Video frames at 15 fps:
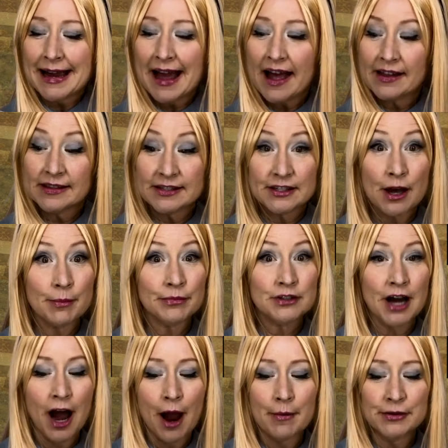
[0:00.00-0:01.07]
And
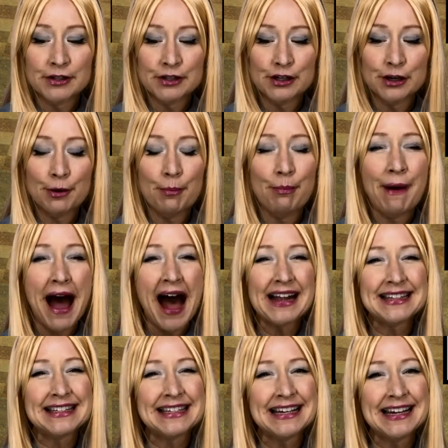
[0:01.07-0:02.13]
sometimes do
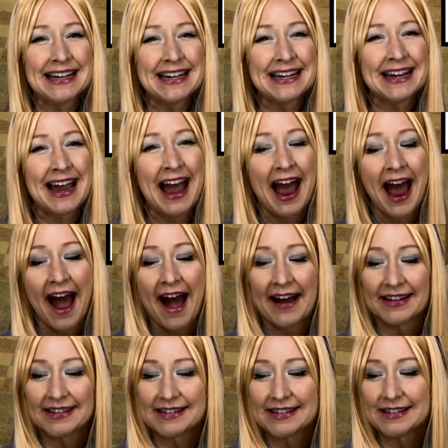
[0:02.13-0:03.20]
bats eat
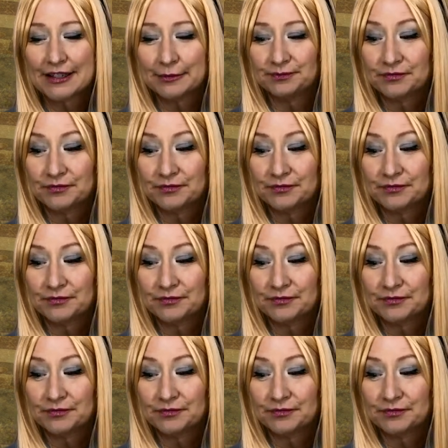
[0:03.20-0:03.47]
cats?